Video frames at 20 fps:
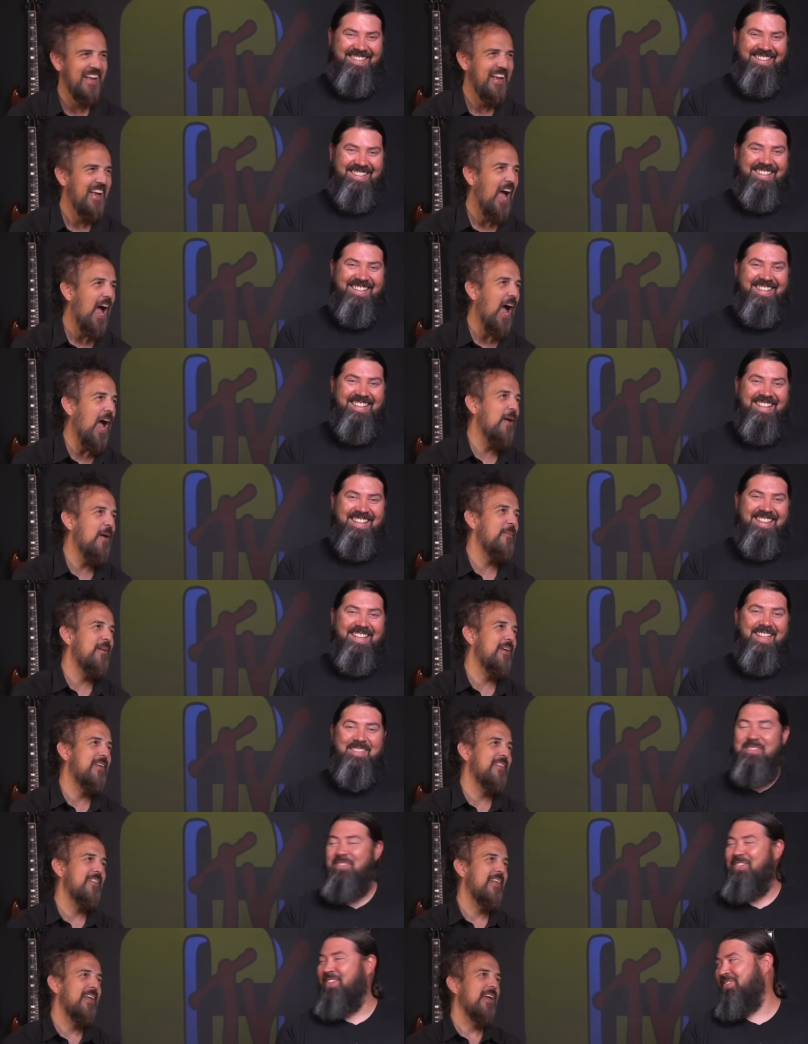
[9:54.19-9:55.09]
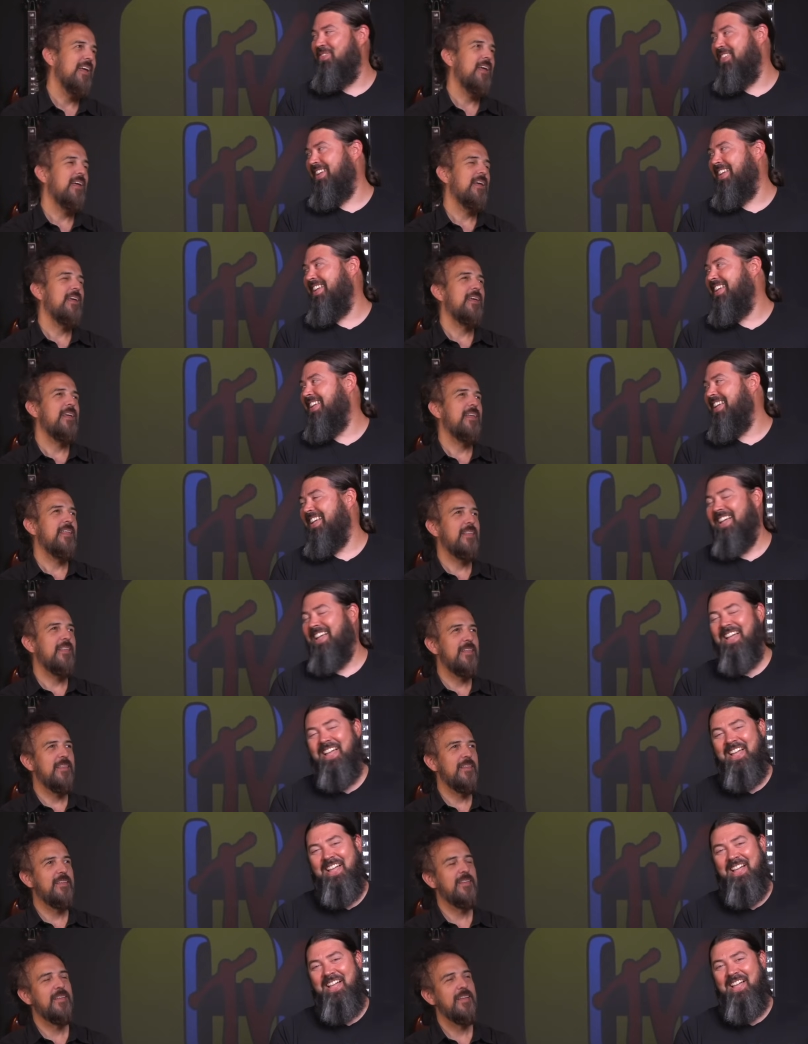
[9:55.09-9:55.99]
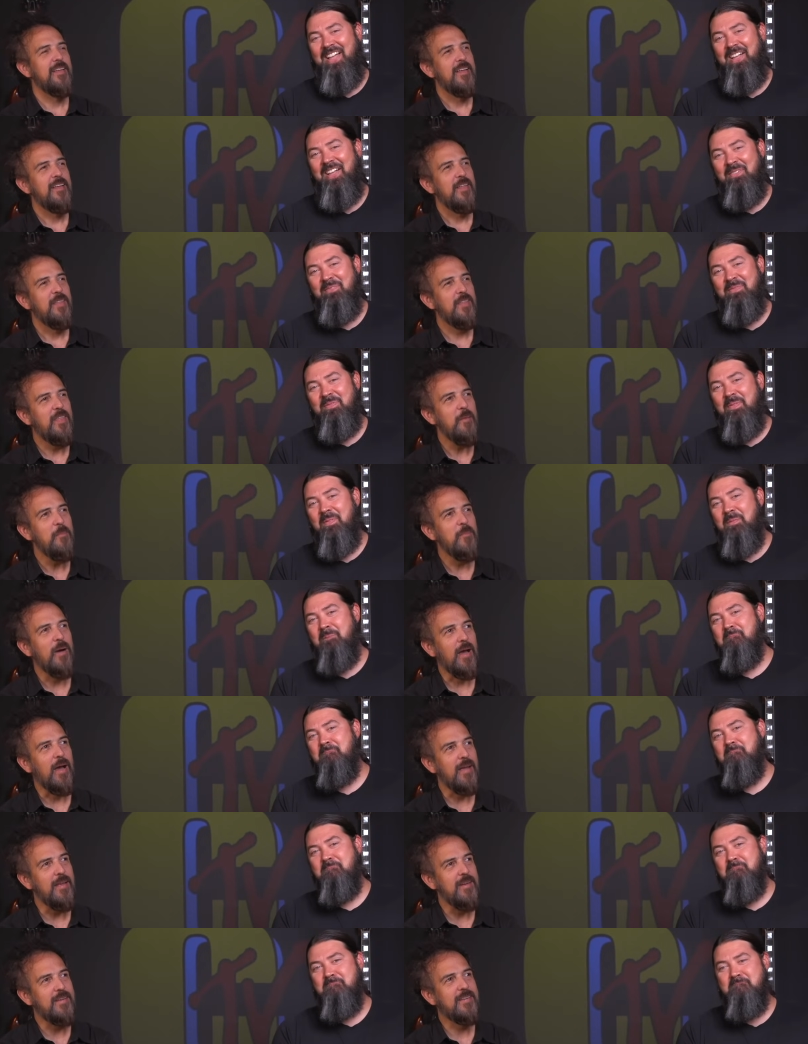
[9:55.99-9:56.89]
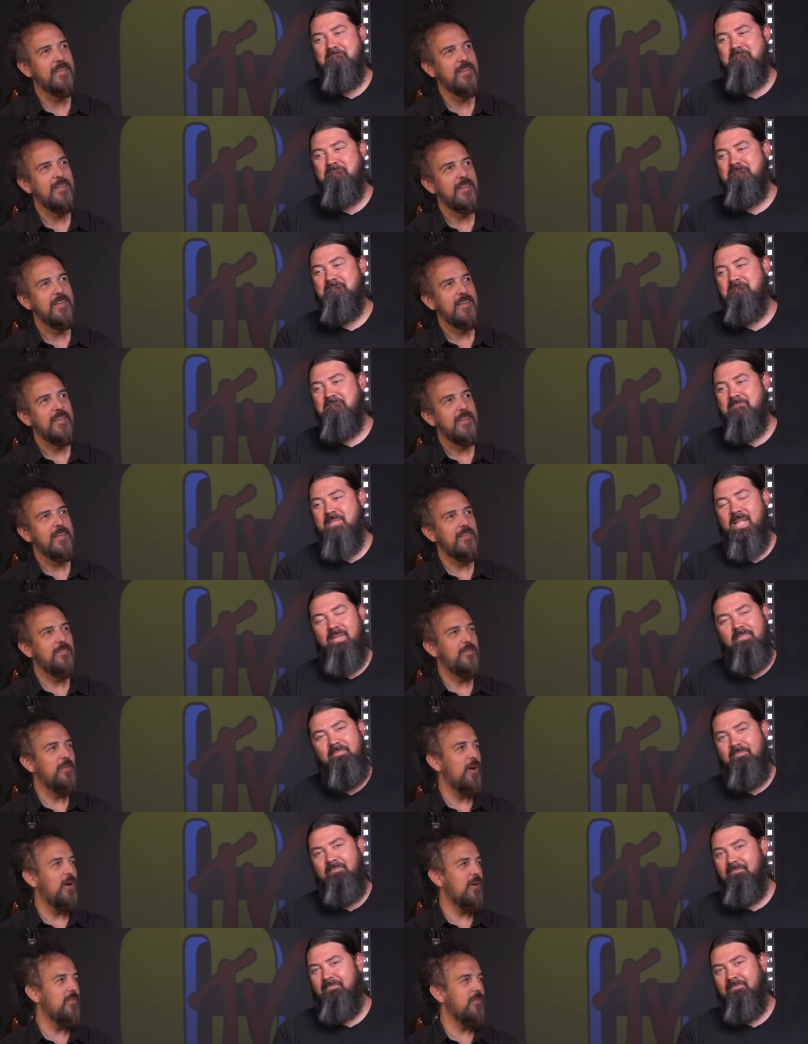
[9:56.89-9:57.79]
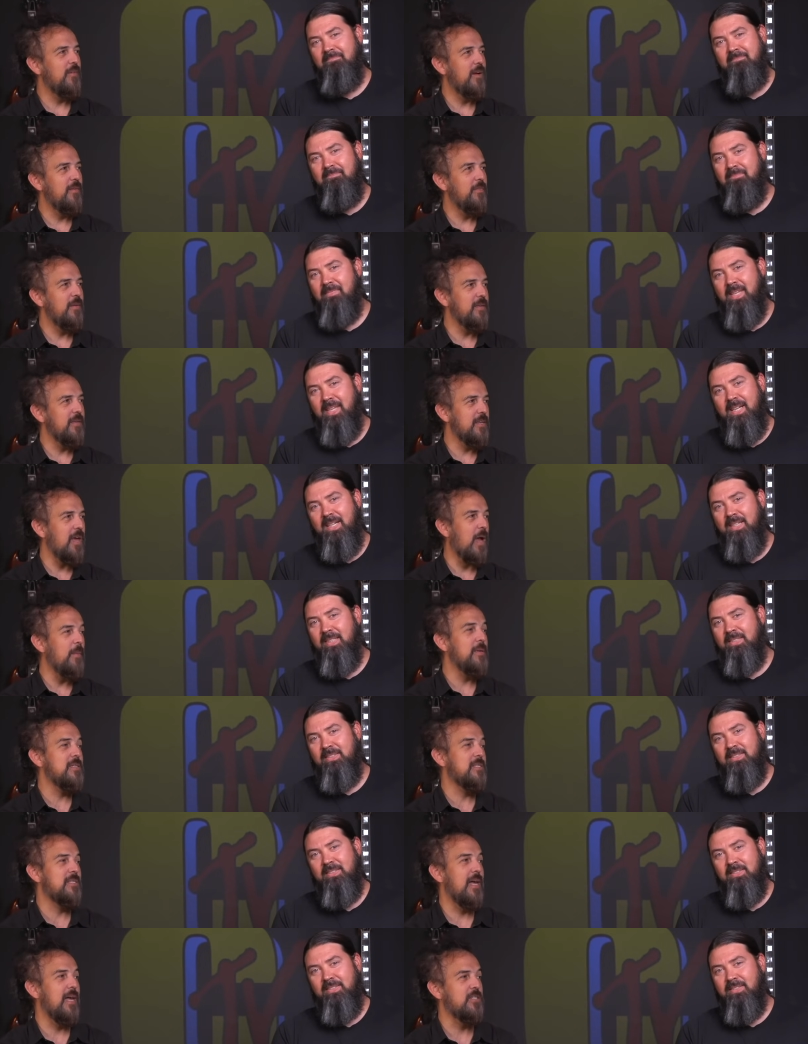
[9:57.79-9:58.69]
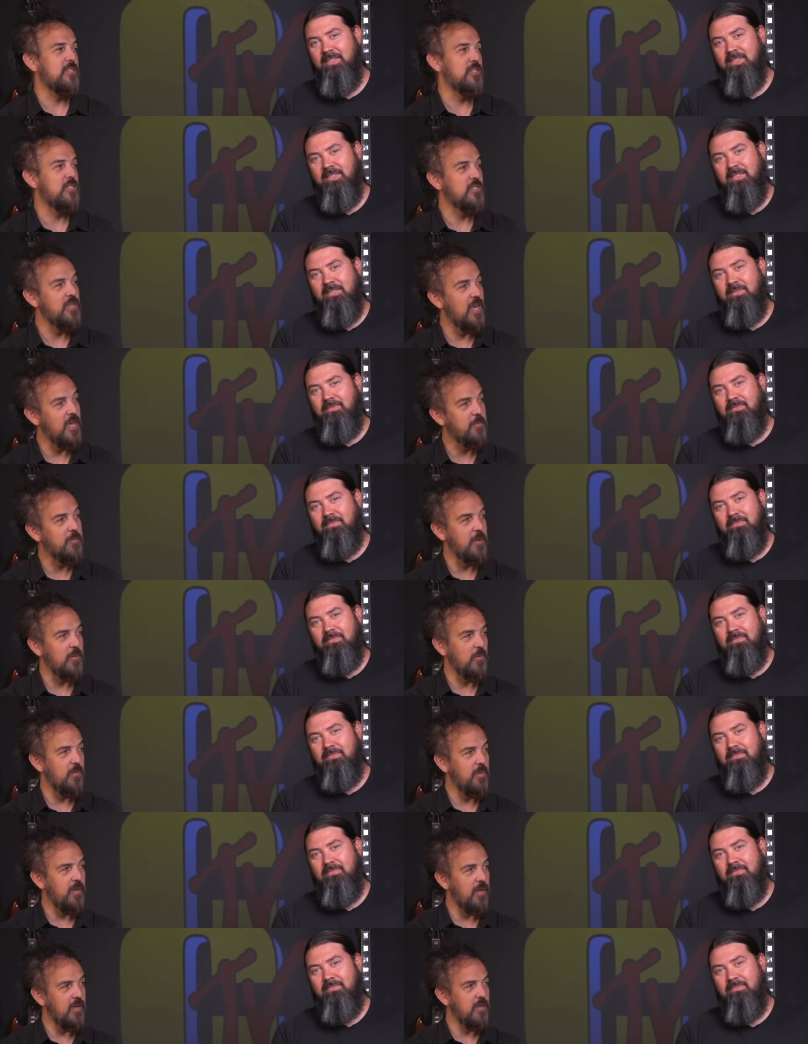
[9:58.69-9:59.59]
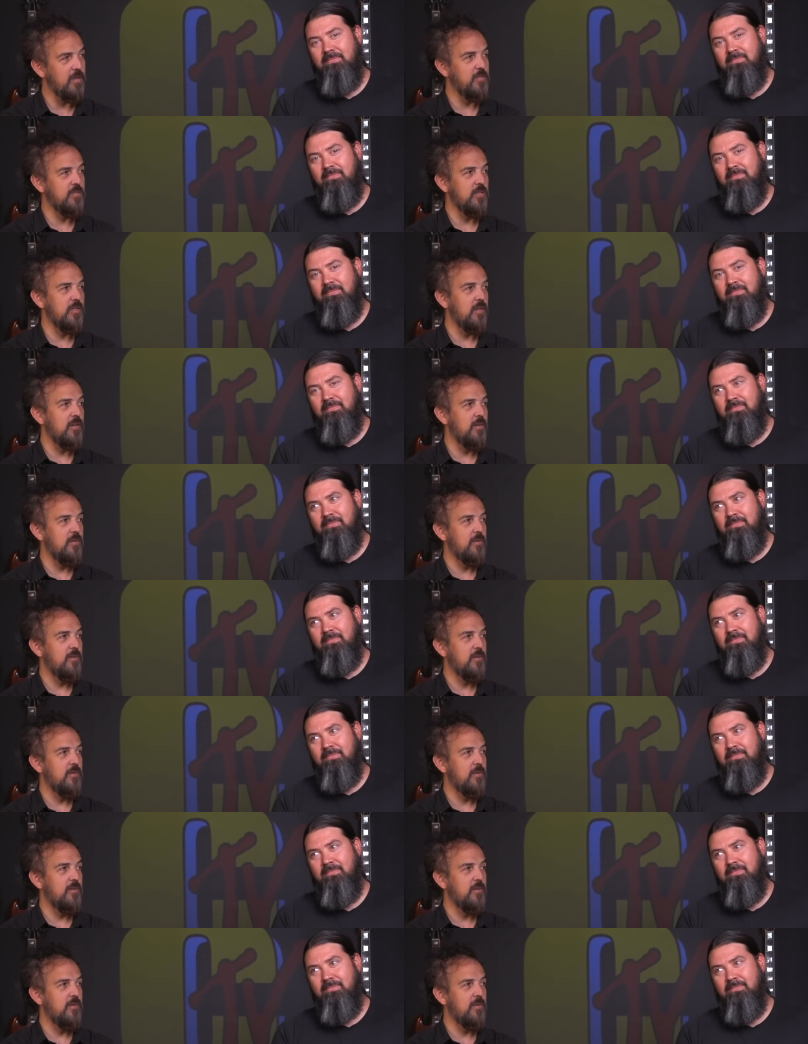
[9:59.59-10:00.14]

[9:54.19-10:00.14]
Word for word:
Speaker 1: I mean, that'd be really funny. They might. If you are, I bet Slash's Snake Pit would play a casino,